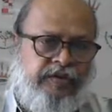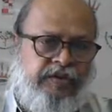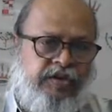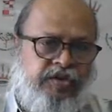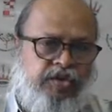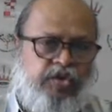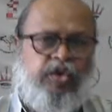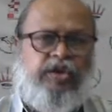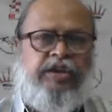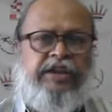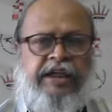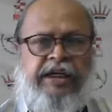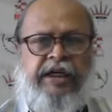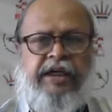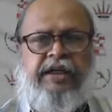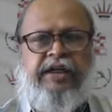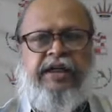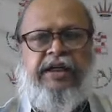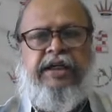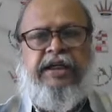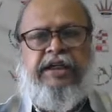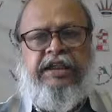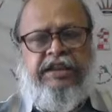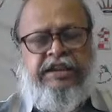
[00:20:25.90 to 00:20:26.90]
So
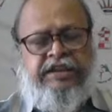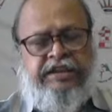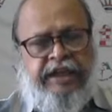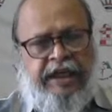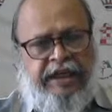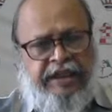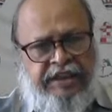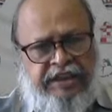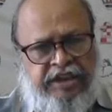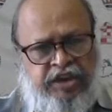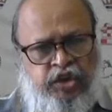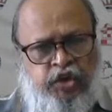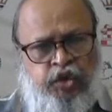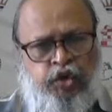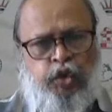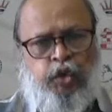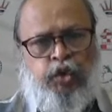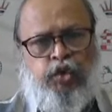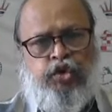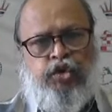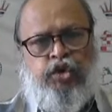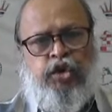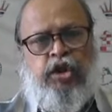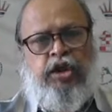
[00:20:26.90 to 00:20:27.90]
here Steinitz
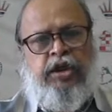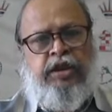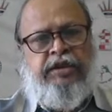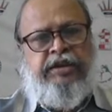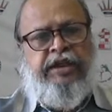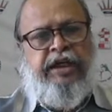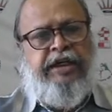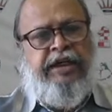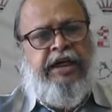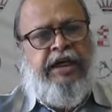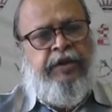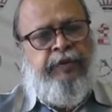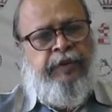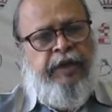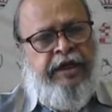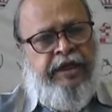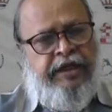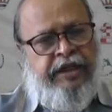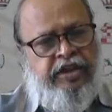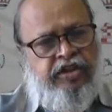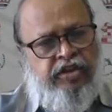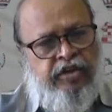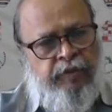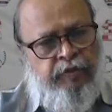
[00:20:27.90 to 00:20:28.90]
shows that
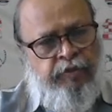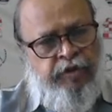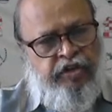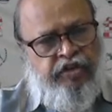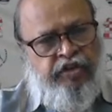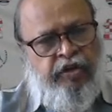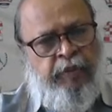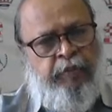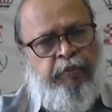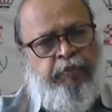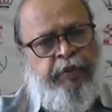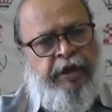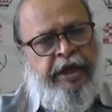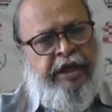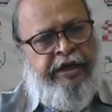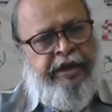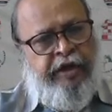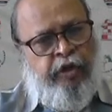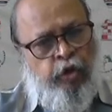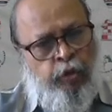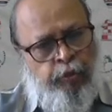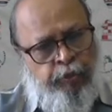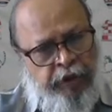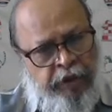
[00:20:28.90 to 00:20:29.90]
advantage of bishop pair
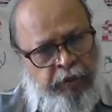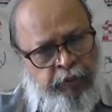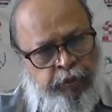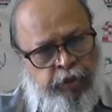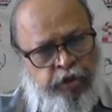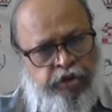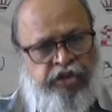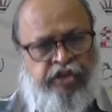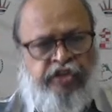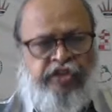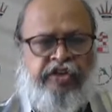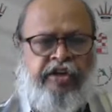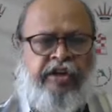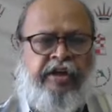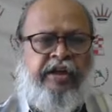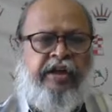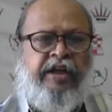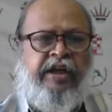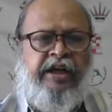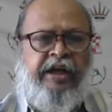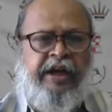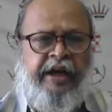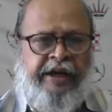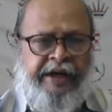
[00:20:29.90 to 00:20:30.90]
in open position
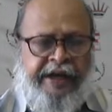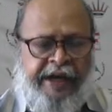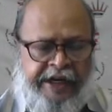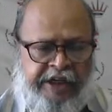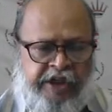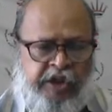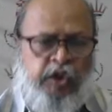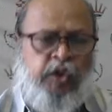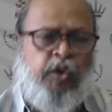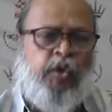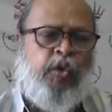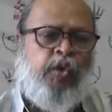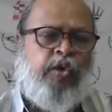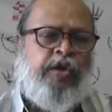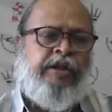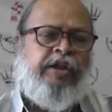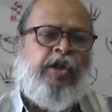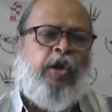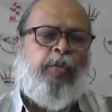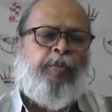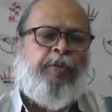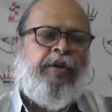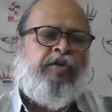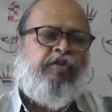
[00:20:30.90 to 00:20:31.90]
and active rook in
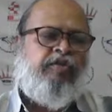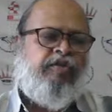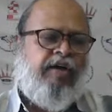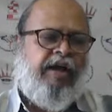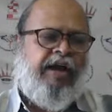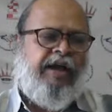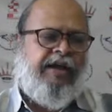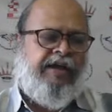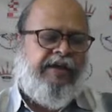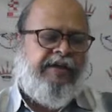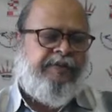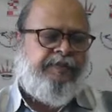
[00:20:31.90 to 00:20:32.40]
the open file.